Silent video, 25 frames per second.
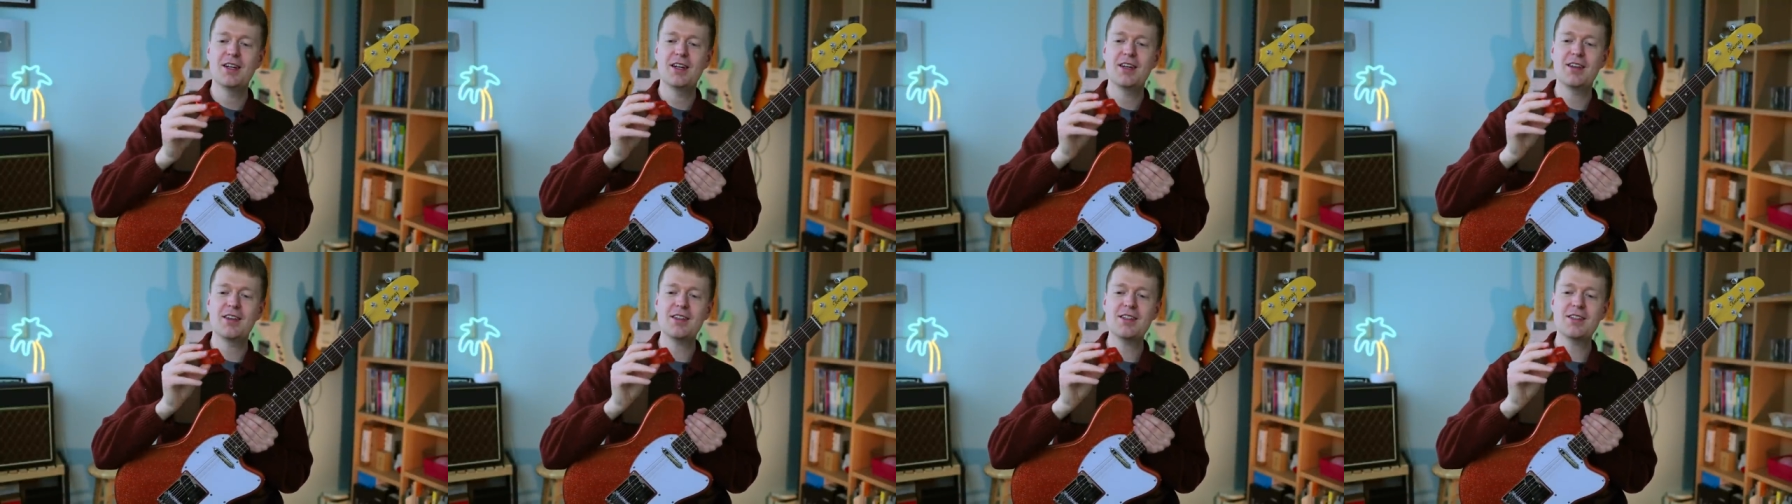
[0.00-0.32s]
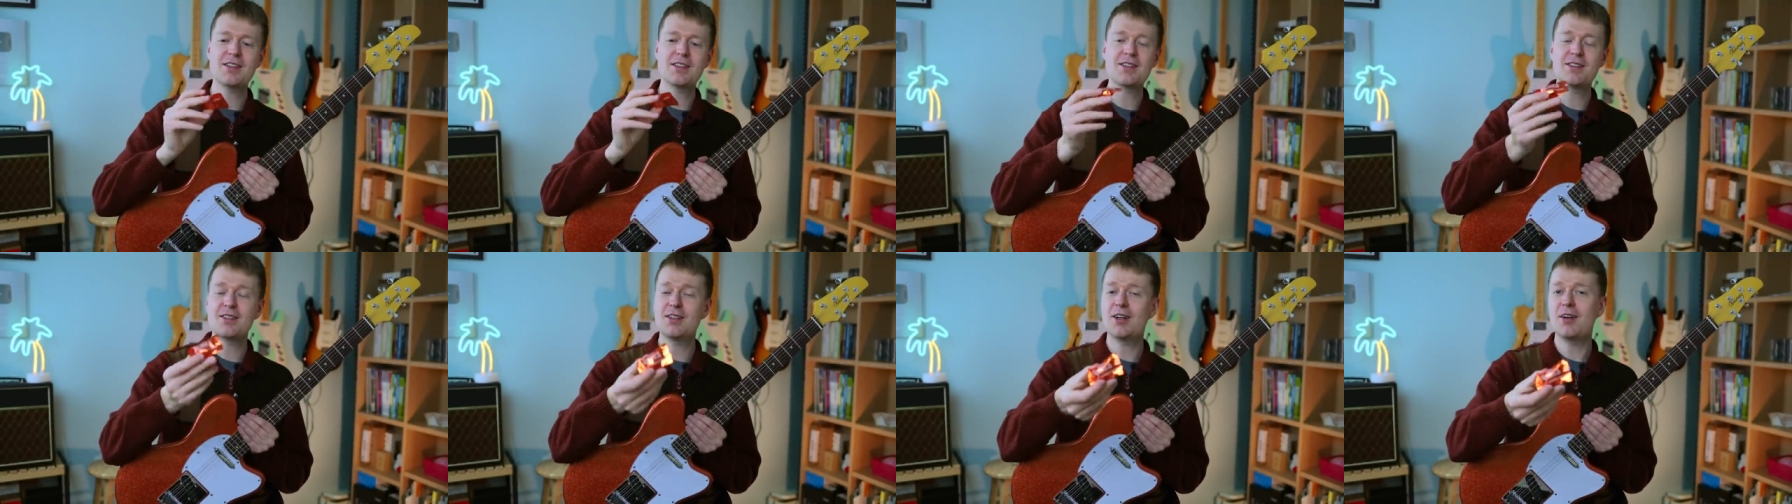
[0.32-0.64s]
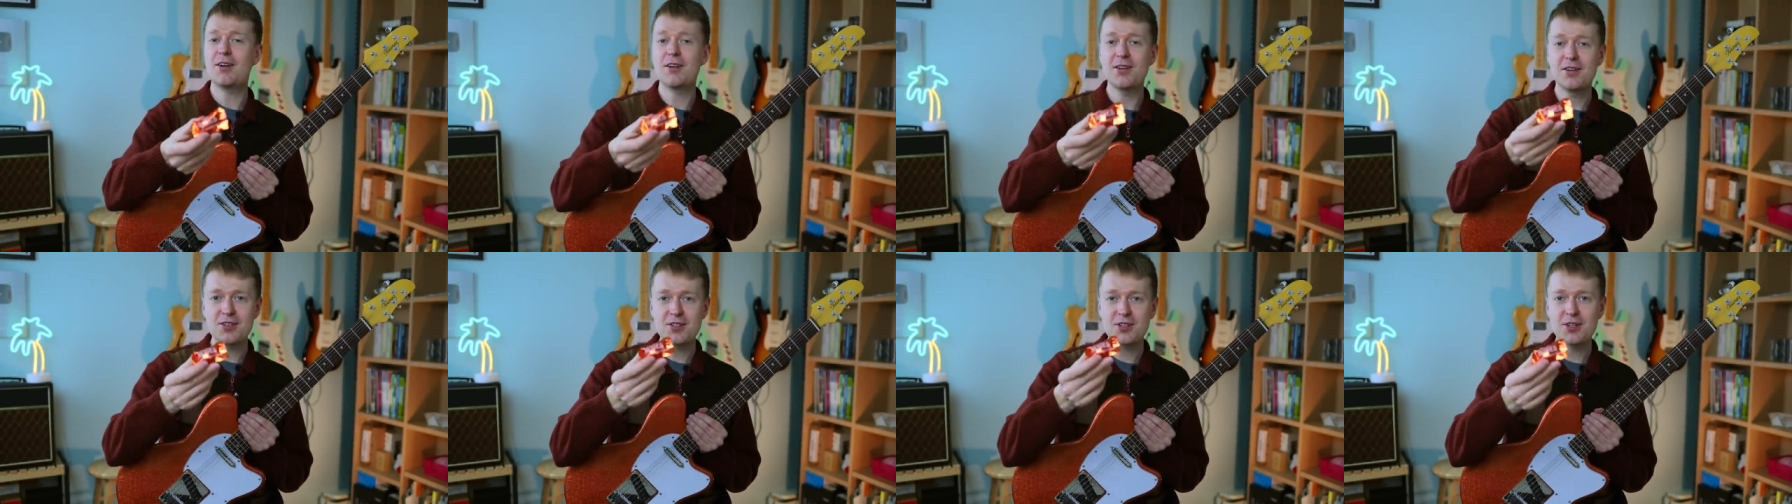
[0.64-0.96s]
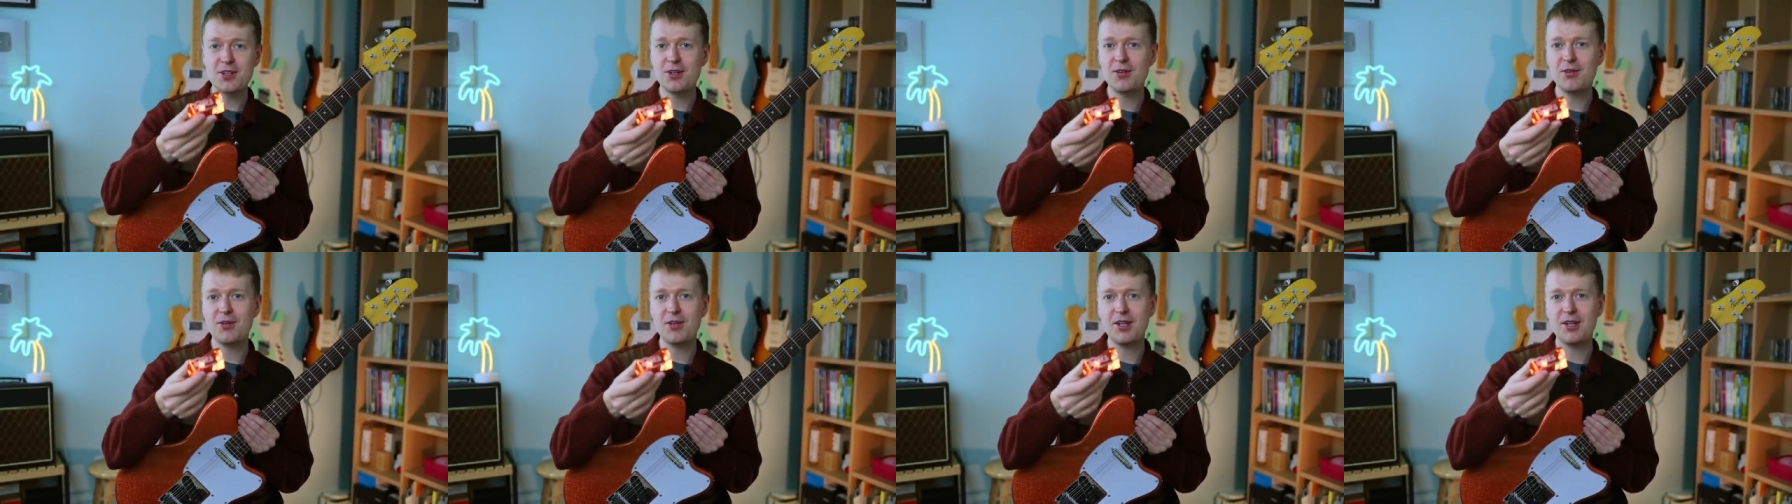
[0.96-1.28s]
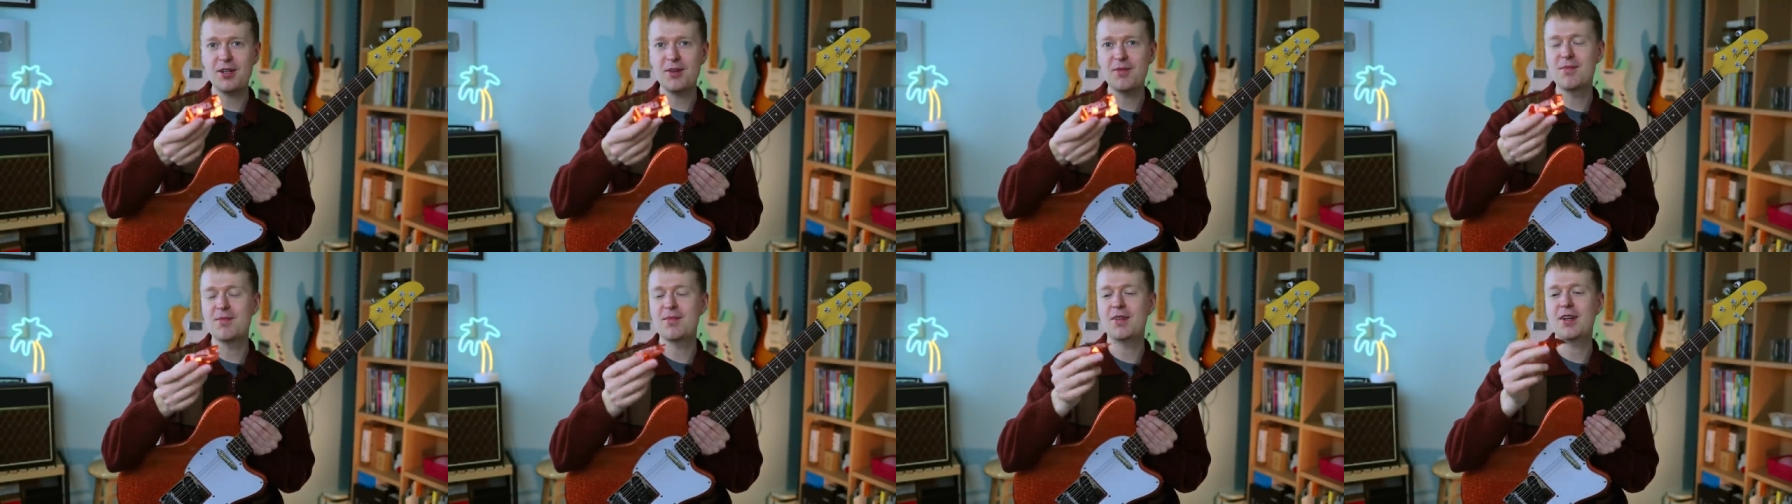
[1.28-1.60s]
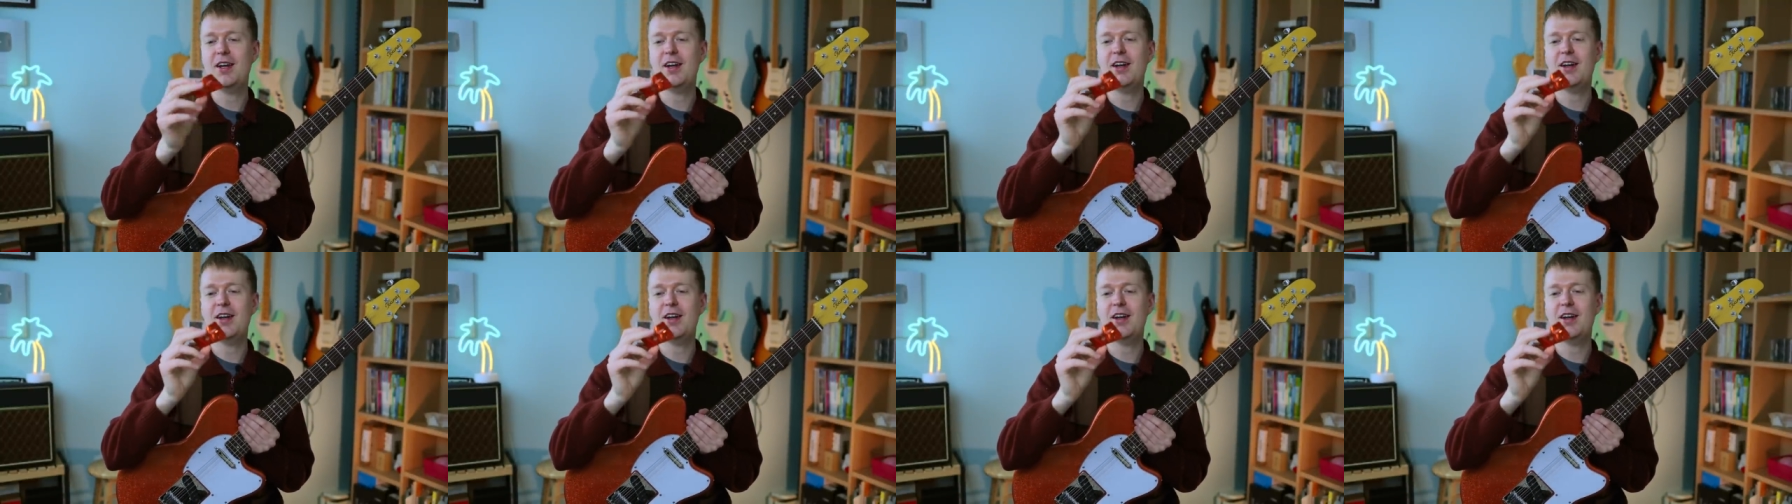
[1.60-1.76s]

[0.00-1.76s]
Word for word: And this is an orange cream,